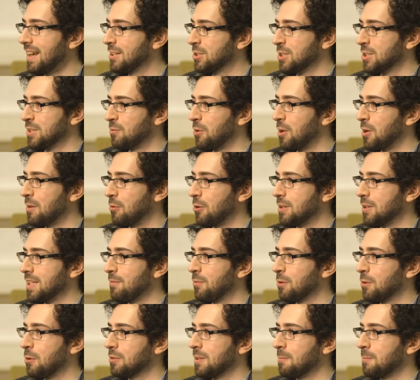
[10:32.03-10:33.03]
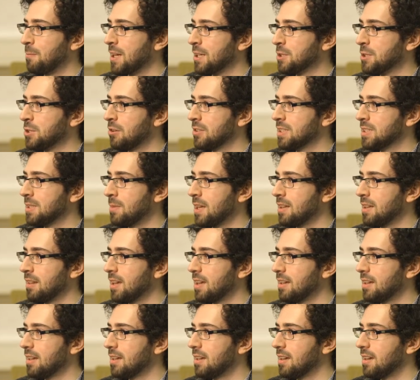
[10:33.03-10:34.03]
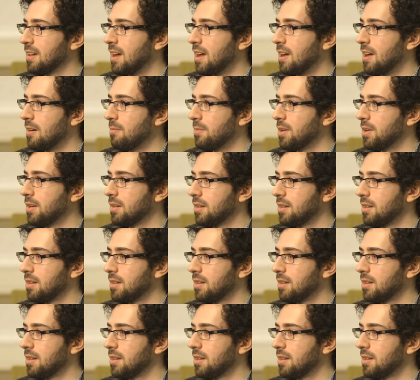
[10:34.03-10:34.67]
it's just very very difficult to picture it's a bit like um,